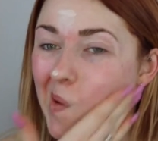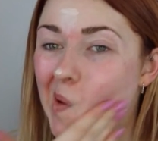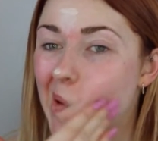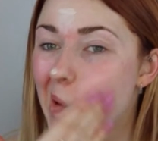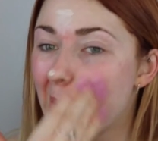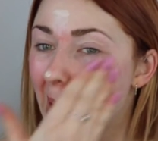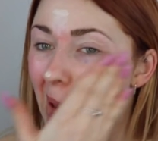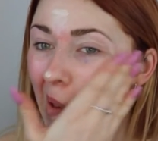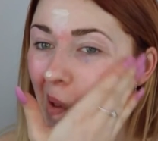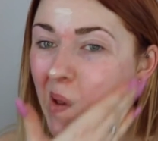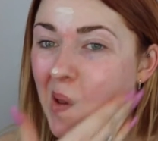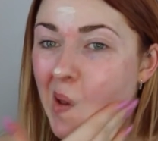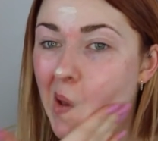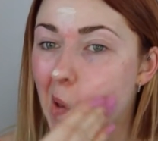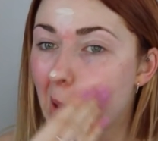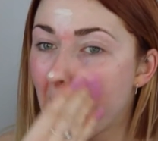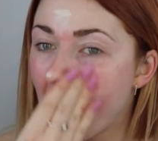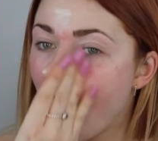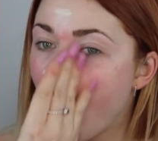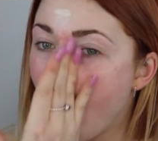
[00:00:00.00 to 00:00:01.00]
Illuminating
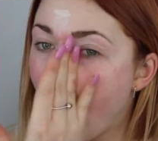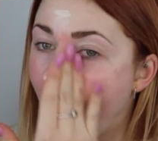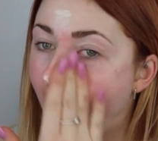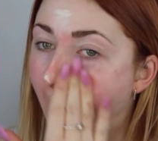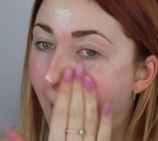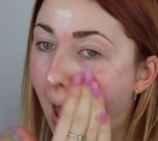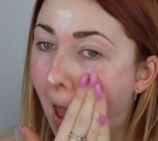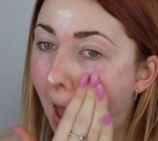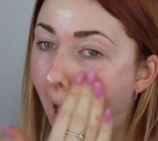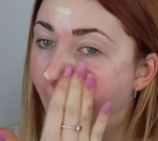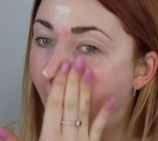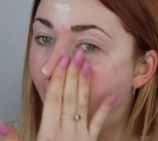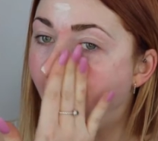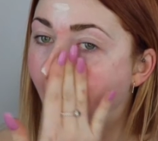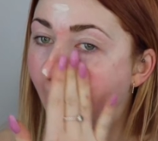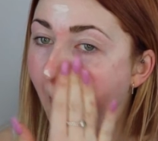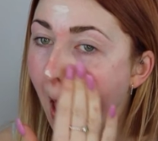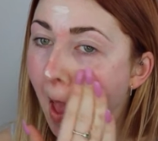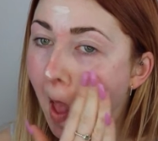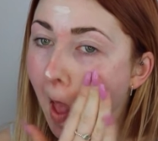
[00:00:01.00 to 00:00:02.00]
Primer, just
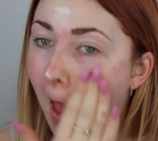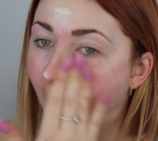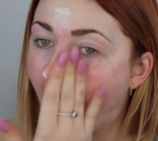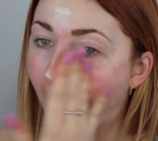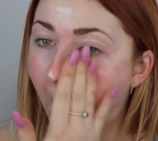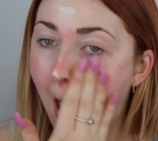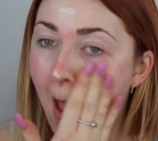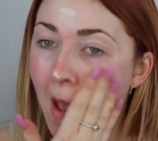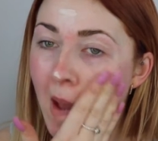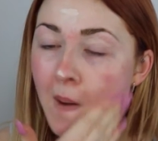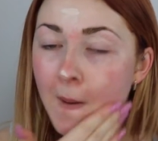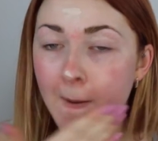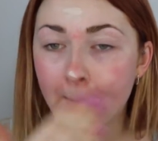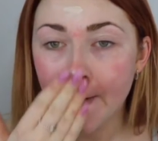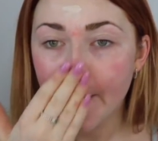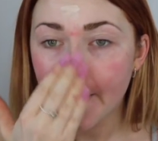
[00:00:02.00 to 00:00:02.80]
because my skin has been